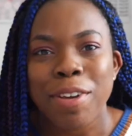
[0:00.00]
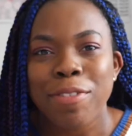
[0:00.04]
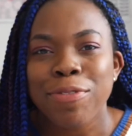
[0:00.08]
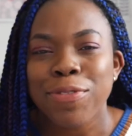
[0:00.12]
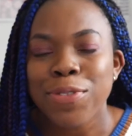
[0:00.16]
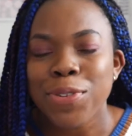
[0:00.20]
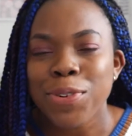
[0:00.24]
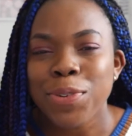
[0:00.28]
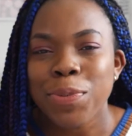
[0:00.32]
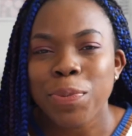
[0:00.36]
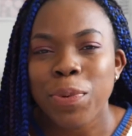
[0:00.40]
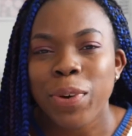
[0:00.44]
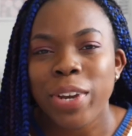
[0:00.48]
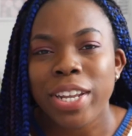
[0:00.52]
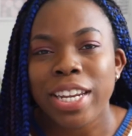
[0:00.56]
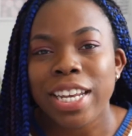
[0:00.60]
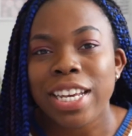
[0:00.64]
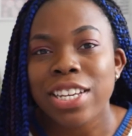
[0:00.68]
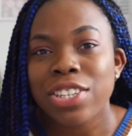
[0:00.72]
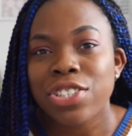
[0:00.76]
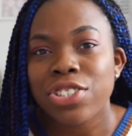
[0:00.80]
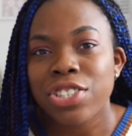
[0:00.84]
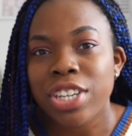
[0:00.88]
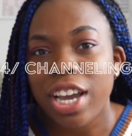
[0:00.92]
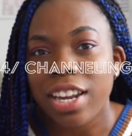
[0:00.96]
fourth point
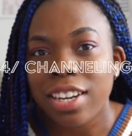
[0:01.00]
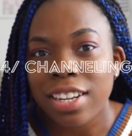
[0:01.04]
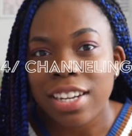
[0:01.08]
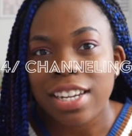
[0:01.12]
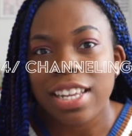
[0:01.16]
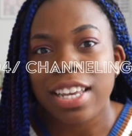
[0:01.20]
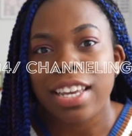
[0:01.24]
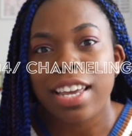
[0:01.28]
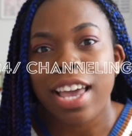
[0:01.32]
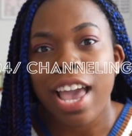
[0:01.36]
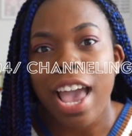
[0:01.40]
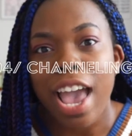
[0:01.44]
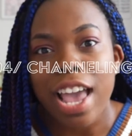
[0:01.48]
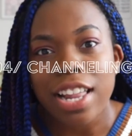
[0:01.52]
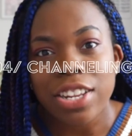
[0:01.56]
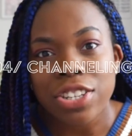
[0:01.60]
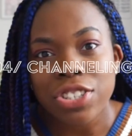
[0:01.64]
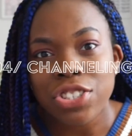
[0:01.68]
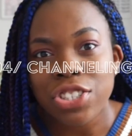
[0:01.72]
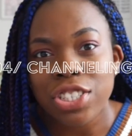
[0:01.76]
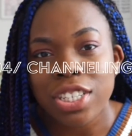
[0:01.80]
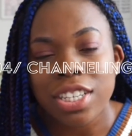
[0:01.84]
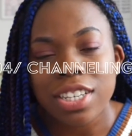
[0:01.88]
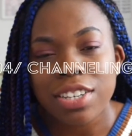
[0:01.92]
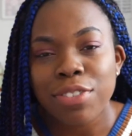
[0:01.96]
is channeling
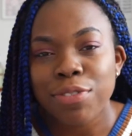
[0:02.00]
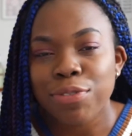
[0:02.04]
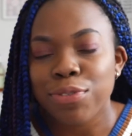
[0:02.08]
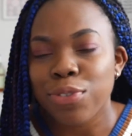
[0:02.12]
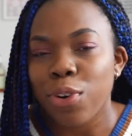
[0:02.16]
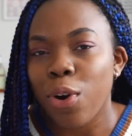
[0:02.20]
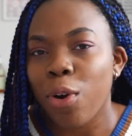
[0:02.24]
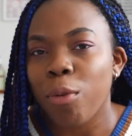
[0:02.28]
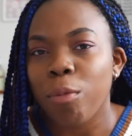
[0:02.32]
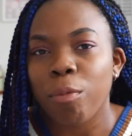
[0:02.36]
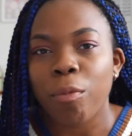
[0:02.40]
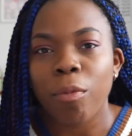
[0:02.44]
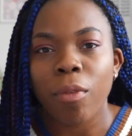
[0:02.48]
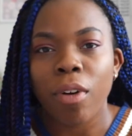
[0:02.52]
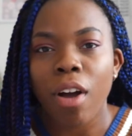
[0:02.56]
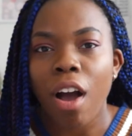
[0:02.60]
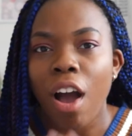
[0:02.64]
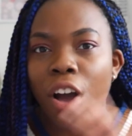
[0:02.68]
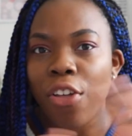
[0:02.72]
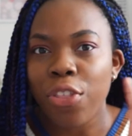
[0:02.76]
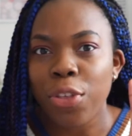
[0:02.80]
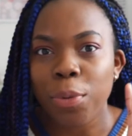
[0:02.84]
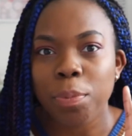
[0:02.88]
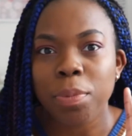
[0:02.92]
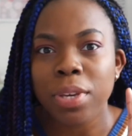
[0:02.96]
energy from
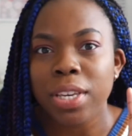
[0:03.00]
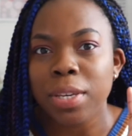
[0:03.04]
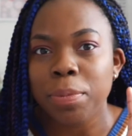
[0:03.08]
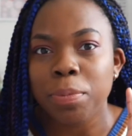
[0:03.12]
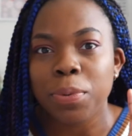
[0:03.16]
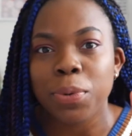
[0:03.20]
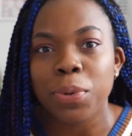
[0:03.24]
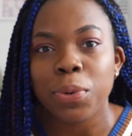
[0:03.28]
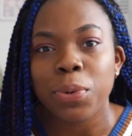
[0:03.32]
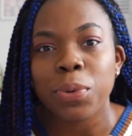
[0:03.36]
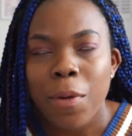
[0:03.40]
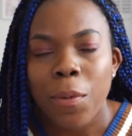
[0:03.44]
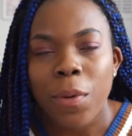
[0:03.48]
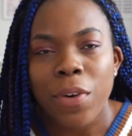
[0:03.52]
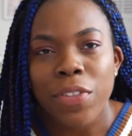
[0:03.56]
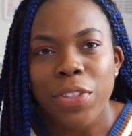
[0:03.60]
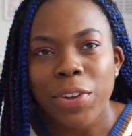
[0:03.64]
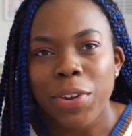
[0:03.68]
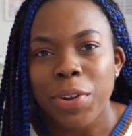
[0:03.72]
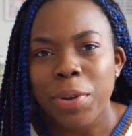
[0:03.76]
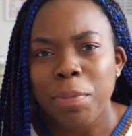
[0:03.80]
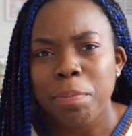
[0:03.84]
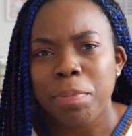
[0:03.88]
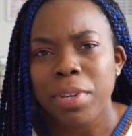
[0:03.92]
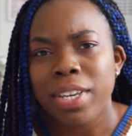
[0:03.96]
other people, whether
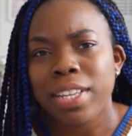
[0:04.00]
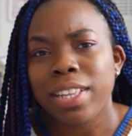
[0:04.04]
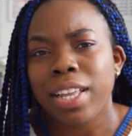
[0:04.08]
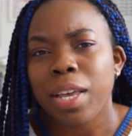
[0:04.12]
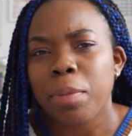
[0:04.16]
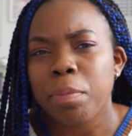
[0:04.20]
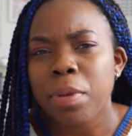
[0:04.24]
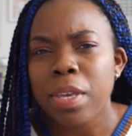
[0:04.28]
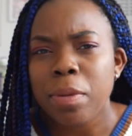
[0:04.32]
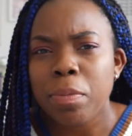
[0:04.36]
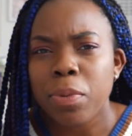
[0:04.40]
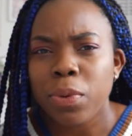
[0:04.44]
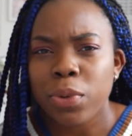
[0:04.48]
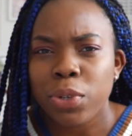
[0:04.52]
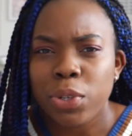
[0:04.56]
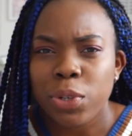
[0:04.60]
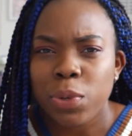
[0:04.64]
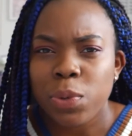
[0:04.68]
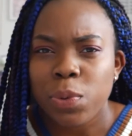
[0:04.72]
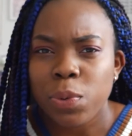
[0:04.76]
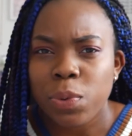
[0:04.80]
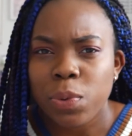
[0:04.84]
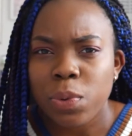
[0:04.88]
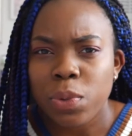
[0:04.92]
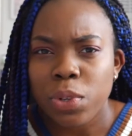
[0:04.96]
it be like people
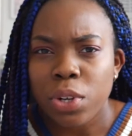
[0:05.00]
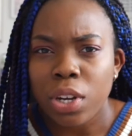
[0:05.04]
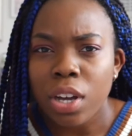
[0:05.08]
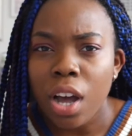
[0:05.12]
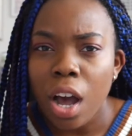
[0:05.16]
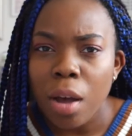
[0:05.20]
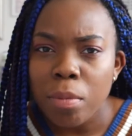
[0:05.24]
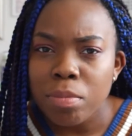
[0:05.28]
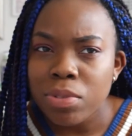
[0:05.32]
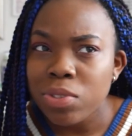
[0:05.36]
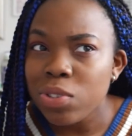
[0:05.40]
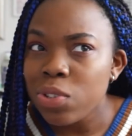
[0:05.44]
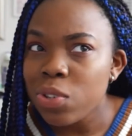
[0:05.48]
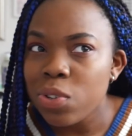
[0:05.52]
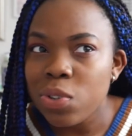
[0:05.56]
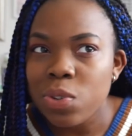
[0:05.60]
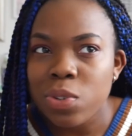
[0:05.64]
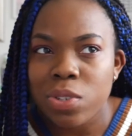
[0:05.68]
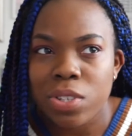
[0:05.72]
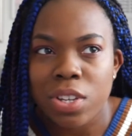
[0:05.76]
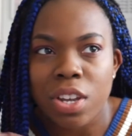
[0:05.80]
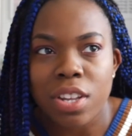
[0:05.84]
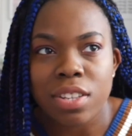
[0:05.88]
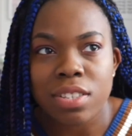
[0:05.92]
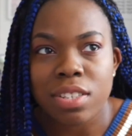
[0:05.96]
you look up to,
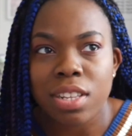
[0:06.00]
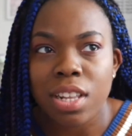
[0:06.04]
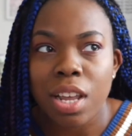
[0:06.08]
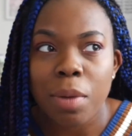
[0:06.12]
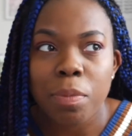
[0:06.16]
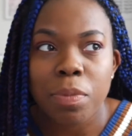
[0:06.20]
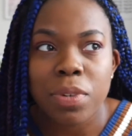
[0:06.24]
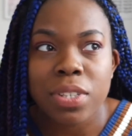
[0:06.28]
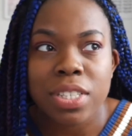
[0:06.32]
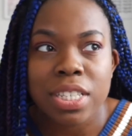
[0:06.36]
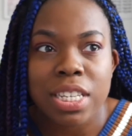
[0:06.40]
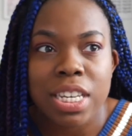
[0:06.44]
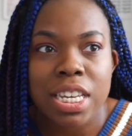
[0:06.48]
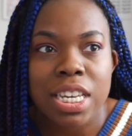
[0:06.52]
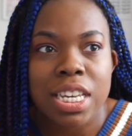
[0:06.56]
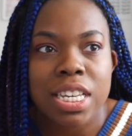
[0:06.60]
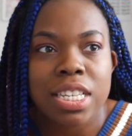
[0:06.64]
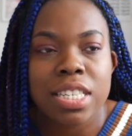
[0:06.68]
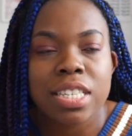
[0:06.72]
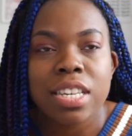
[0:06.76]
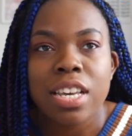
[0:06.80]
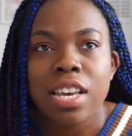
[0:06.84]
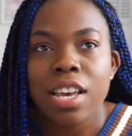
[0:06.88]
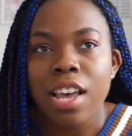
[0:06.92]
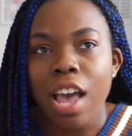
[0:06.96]
certain
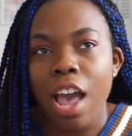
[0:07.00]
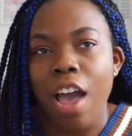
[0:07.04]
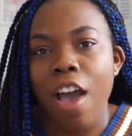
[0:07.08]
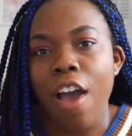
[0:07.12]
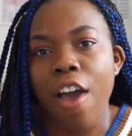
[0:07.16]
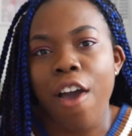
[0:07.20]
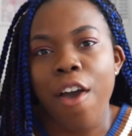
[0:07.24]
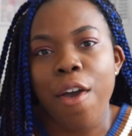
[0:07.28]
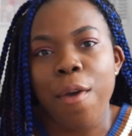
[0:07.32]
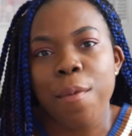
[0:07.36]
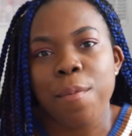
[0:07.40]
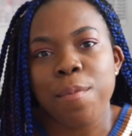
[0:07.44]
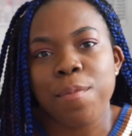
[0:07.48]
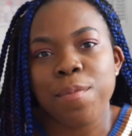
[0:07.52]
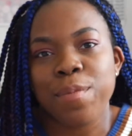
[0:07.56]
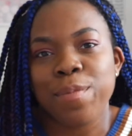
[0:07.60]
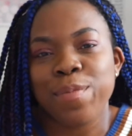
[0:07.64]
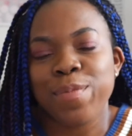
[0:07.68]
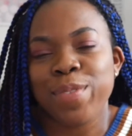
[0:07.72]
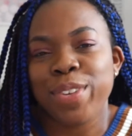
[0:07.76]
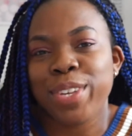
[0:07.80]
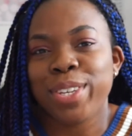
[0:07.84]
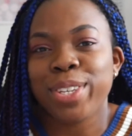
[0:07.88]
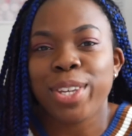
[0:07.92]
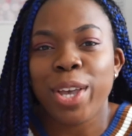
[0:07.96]
celebrities,
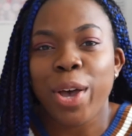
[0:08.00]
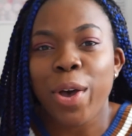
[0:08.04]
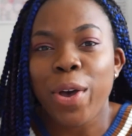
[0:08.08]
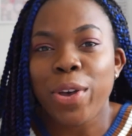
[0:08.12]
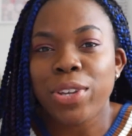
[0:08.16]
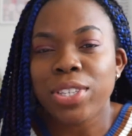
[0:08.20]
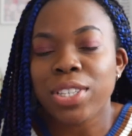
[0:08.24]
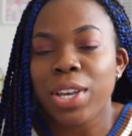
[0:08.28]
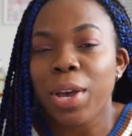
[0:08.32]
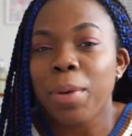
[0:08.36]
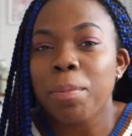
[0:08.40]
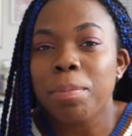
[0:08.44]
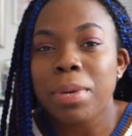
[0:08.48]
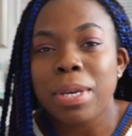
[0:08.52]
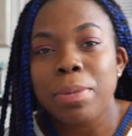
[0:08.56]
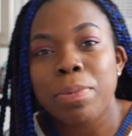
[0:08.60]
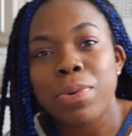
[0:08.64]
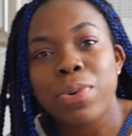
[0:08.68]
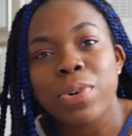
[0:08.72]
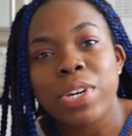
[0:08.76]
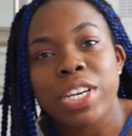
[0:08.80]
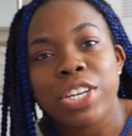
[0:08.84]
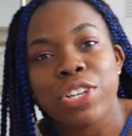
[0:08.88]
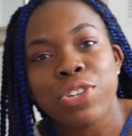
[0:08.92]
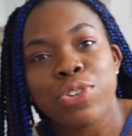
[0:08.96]
certain
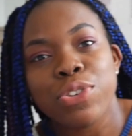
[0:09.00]
people in